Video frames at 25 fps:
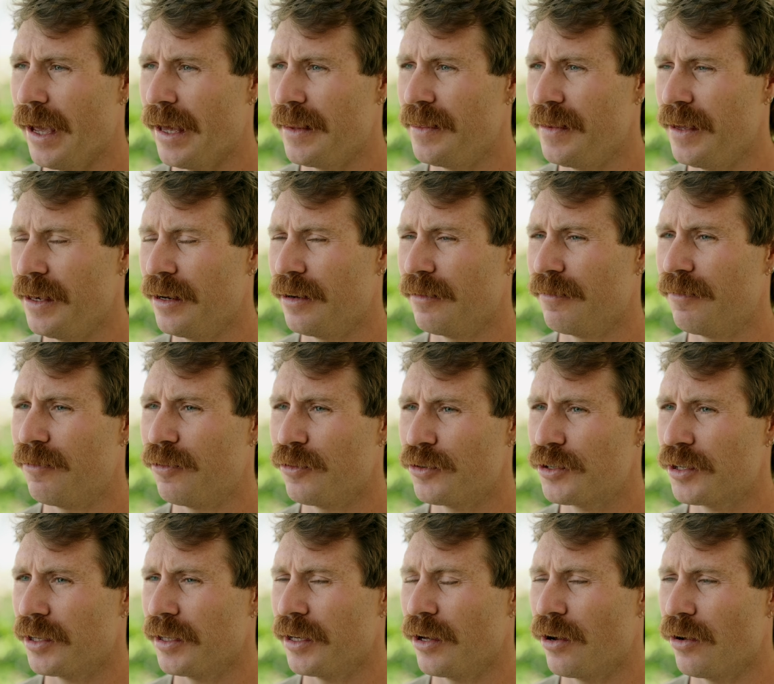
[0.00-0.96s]
and then
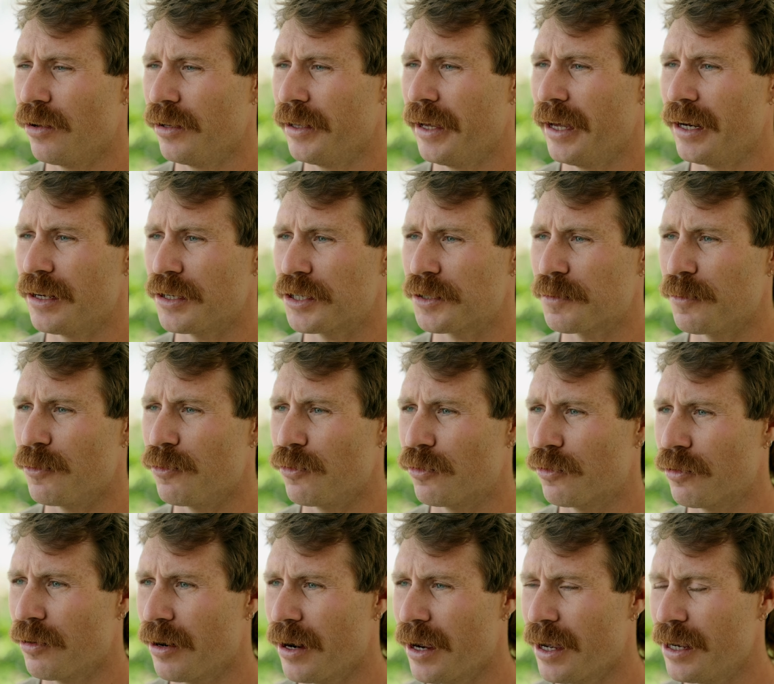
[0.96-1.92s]
unfortunately Holly had a small
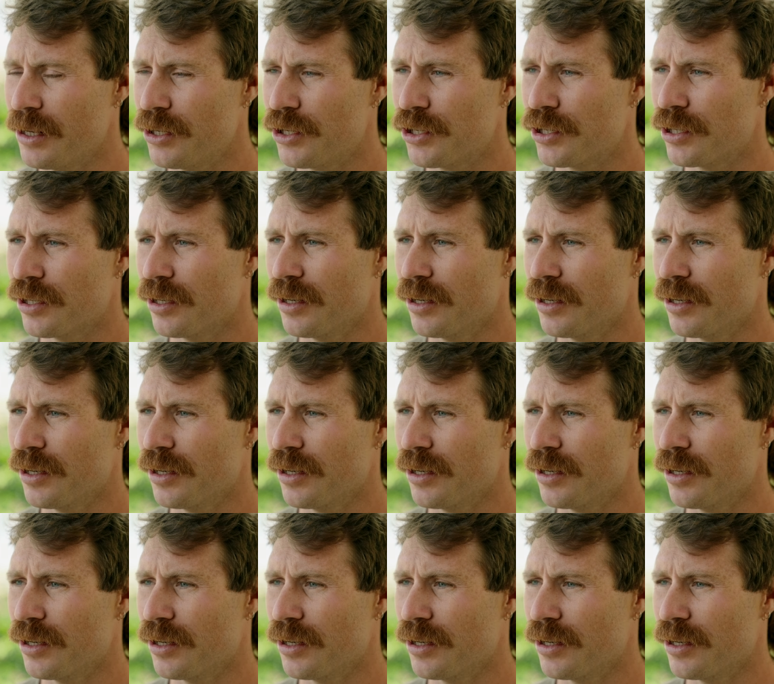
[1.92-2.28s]
crash,